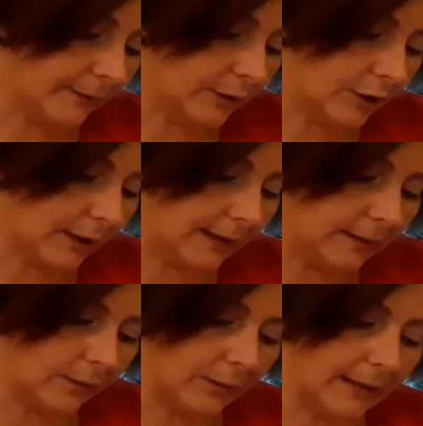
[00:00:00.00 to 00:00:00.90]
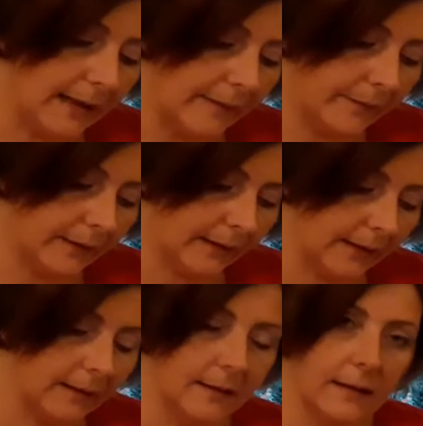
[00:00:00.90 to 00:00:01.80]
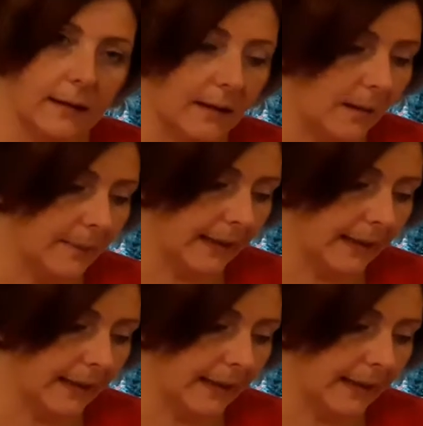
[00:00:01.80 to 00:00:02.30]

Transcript: to shine on everything coming